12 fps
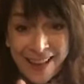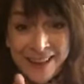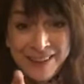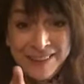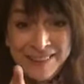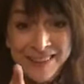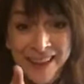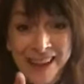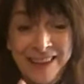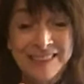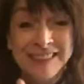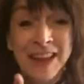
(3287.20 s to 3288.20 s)

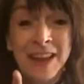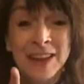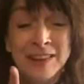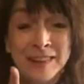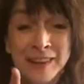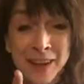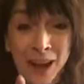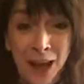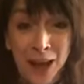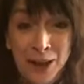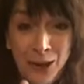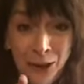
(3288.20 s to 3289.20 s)
decides to
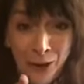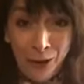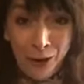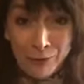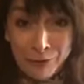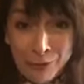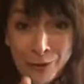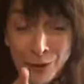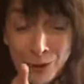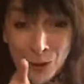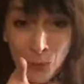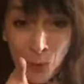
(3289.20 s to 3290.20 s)
cut off
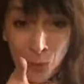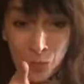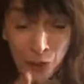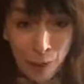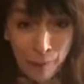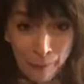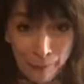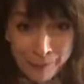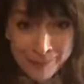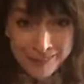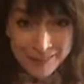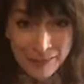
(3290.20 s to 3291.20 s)
your
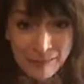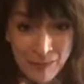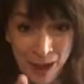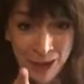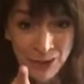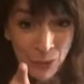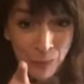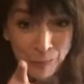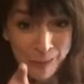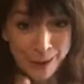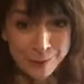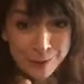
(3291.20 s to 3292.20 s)
thumbs and your
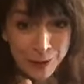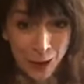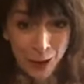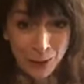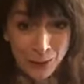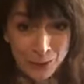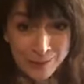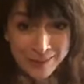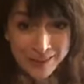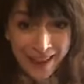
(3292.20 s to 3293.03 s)
big toes.